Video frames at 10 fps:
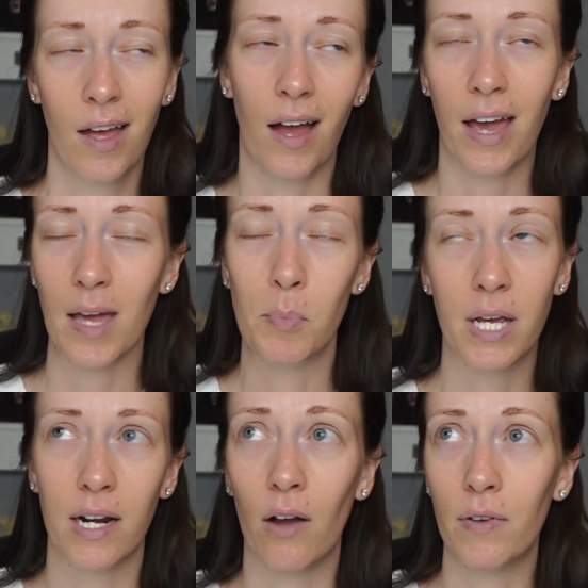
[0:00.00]
I hate
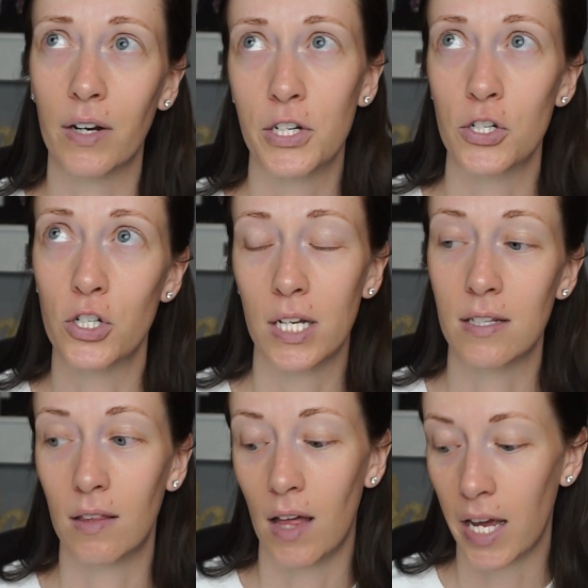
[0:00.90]
picking out foundation shades
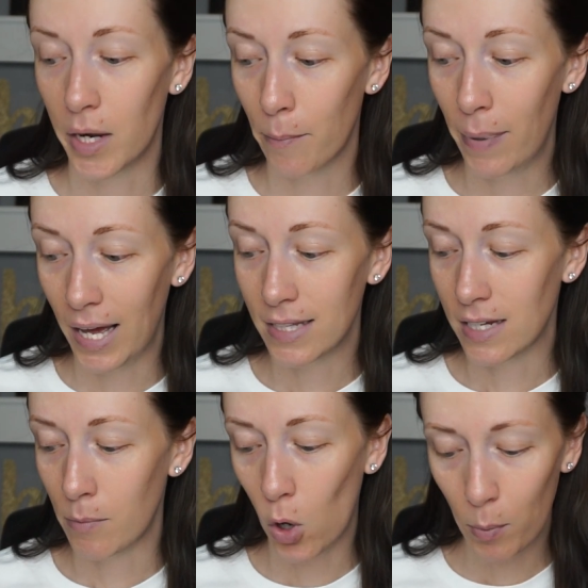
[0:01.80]
online, but
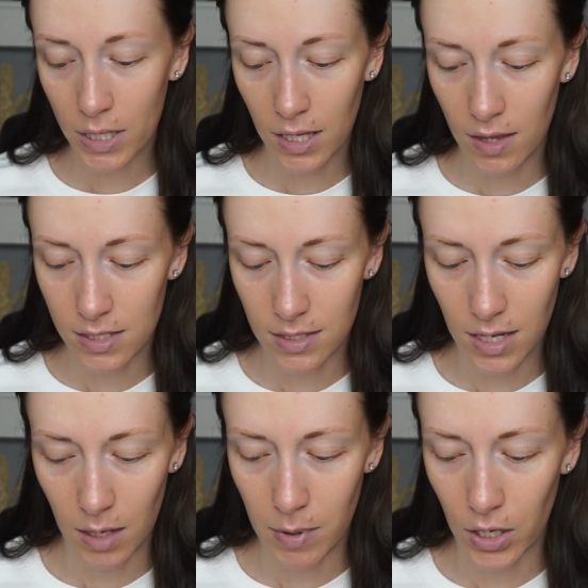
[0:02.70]
I'm hoping that this is
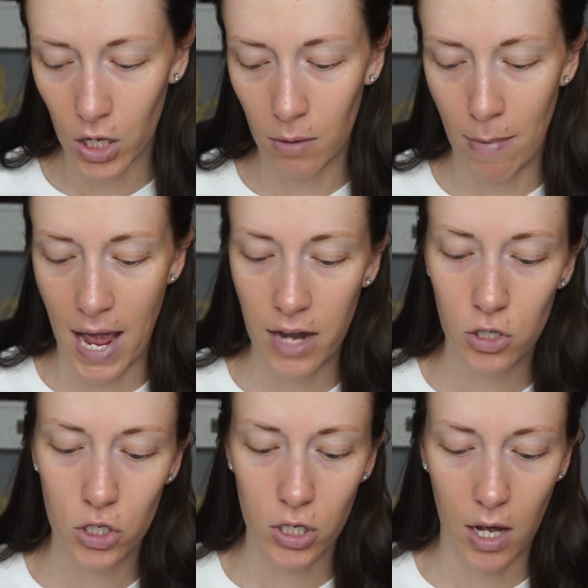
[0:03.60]
going to be a good
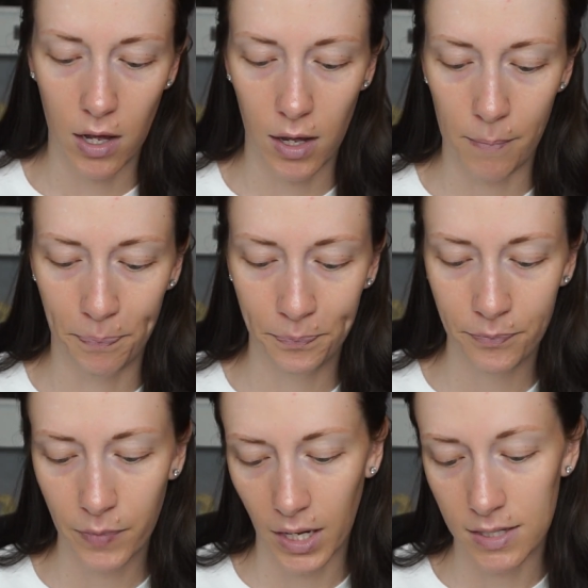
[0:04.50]
match.
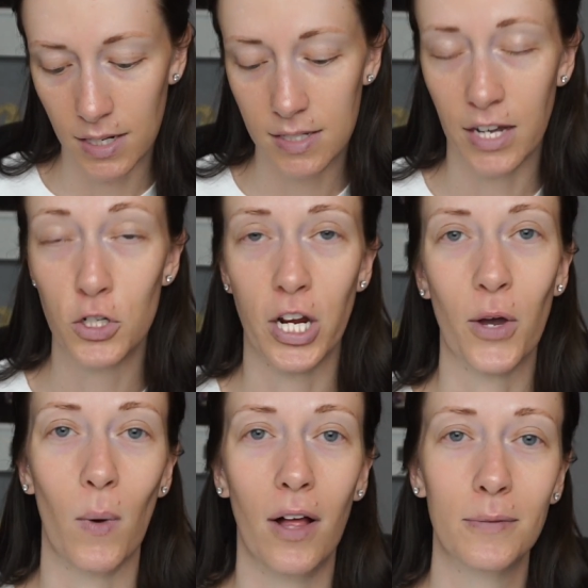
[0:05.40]
It does say
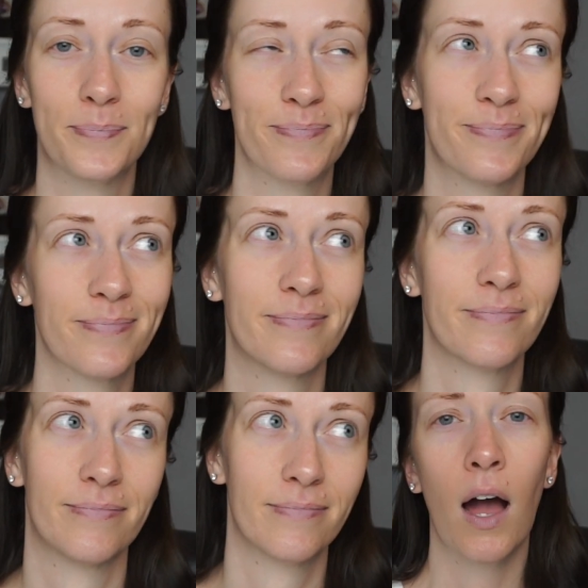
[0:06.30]
shake well.
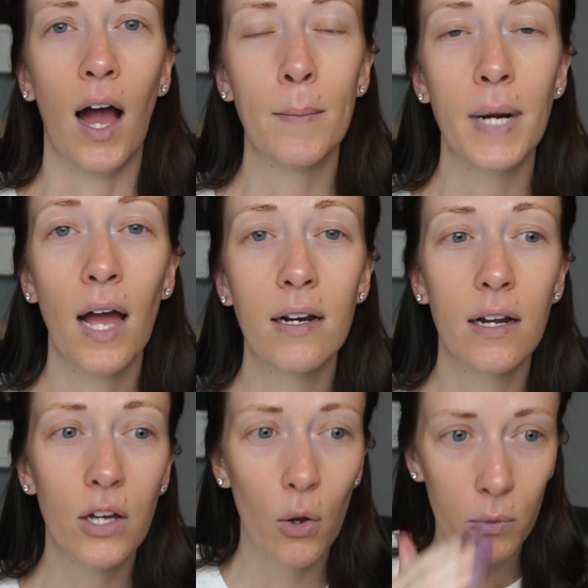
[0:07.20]
I'm not
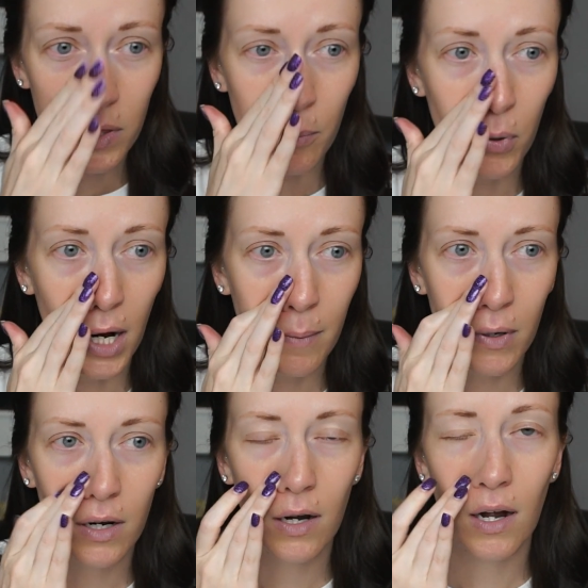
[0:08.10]
going to go in with a
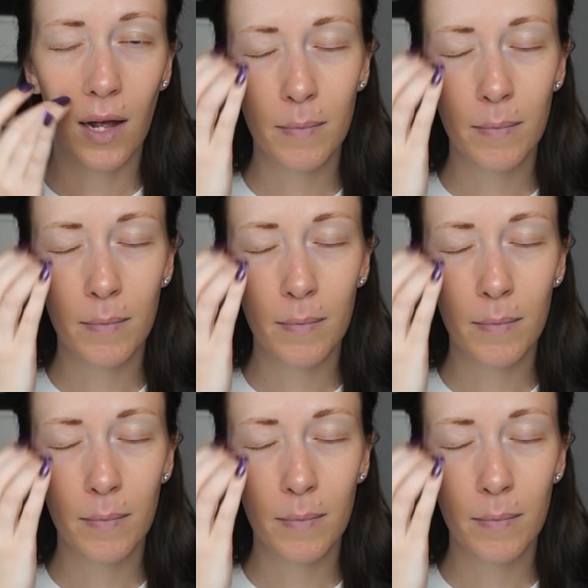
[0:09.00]
primer.